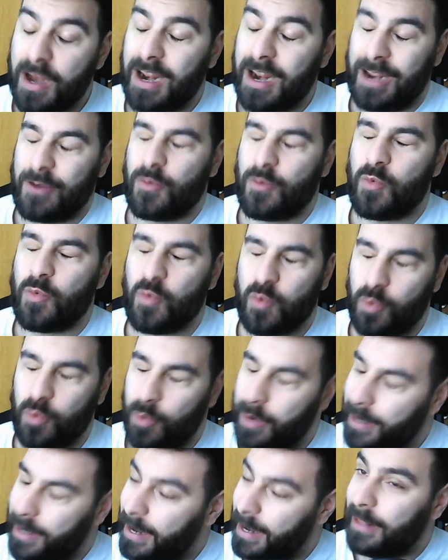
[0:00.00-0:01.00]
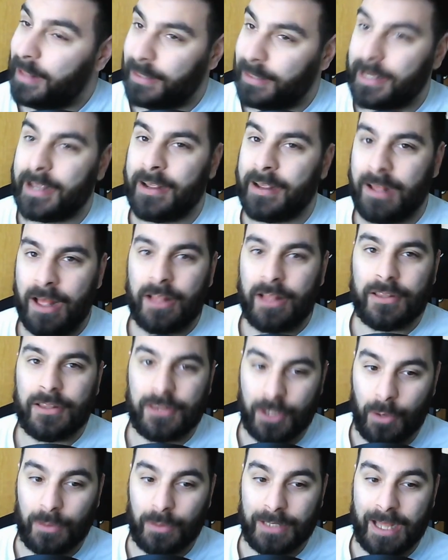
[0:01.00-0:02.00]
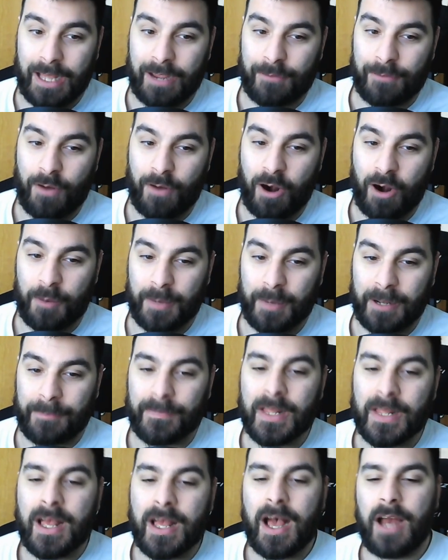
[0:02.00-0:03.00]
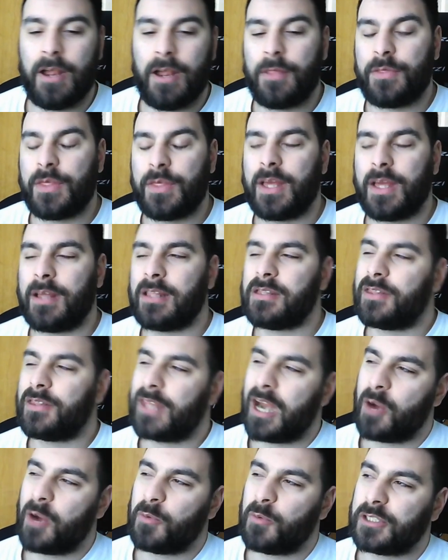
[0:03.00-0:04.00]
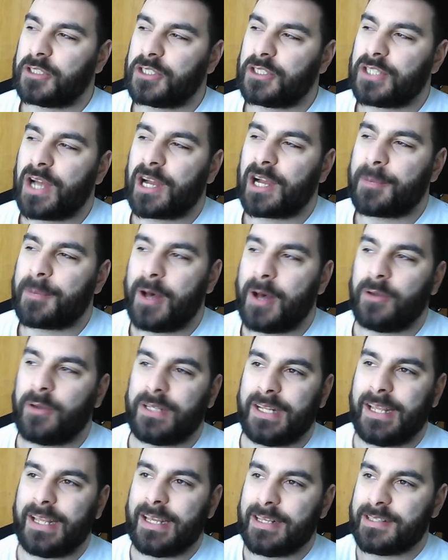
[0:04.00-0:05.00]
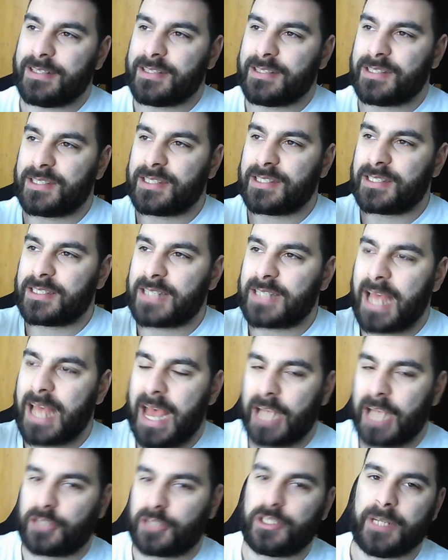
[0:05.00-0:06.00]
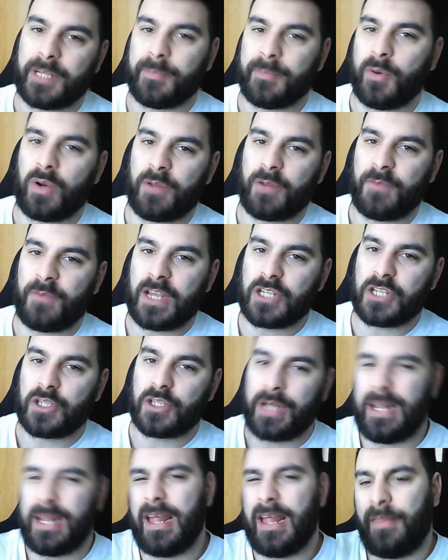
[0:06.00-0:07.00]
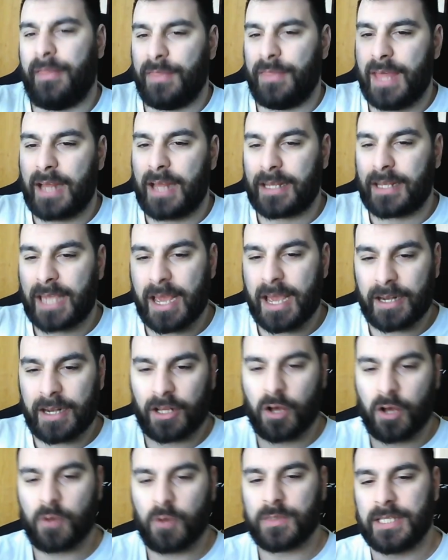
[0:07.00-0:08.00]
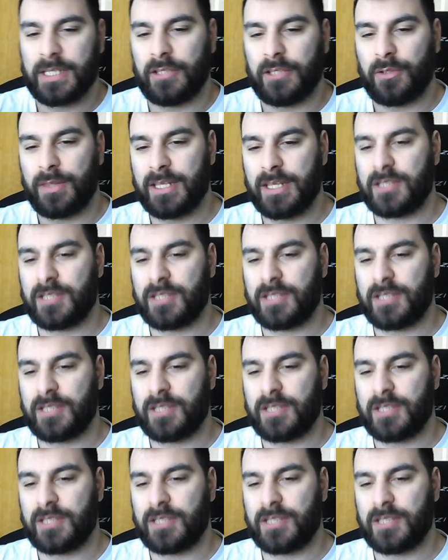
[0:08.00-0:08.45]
I really don't like farming. Another thing that I want to talk about is actually motivation. That kind of goes into this